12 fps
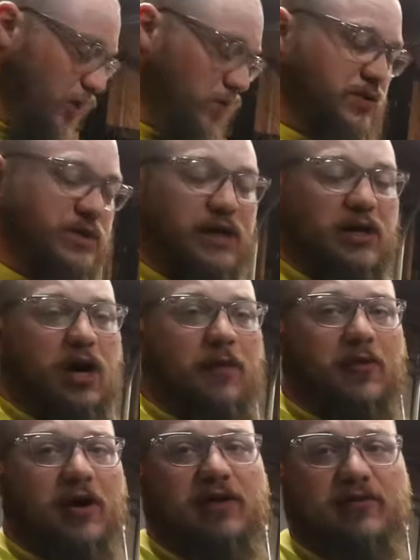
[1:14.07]
almost like an
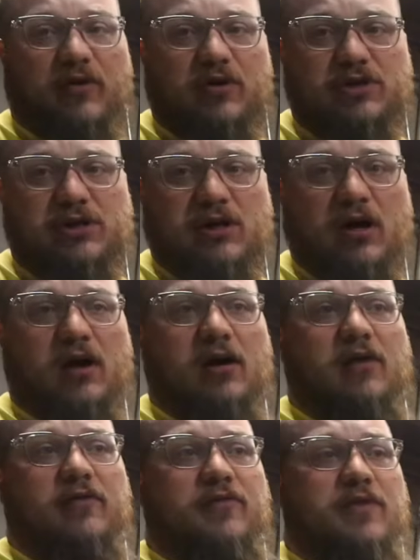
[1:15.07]
upgraded version
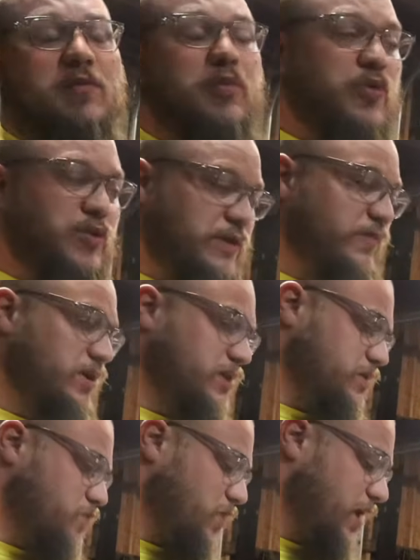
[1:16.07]
of the
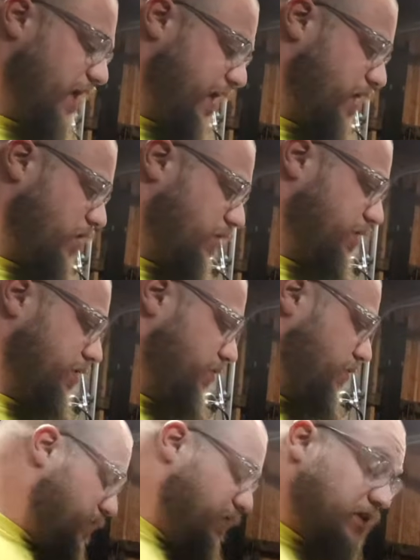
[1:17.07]
previous one I had on here.
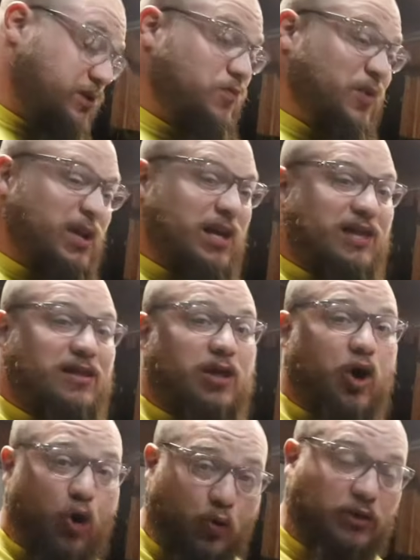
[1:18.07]
This being the
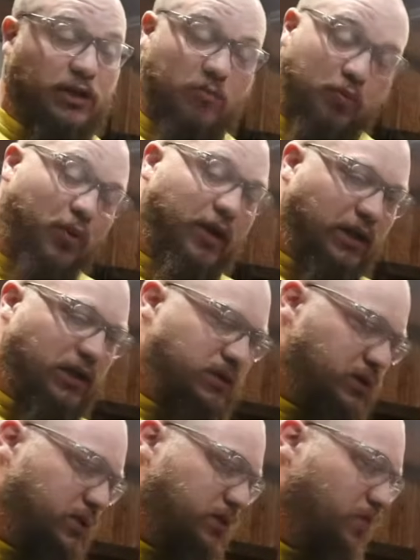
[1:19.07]
only braking
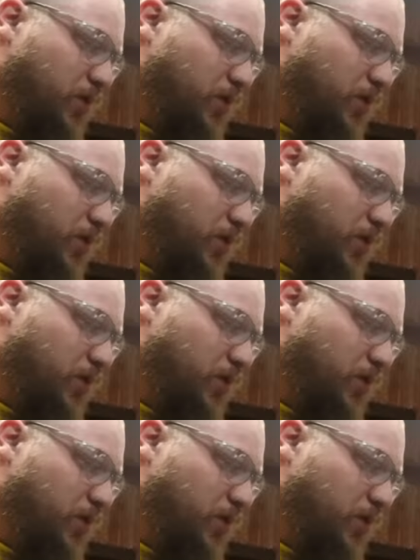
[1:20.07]
system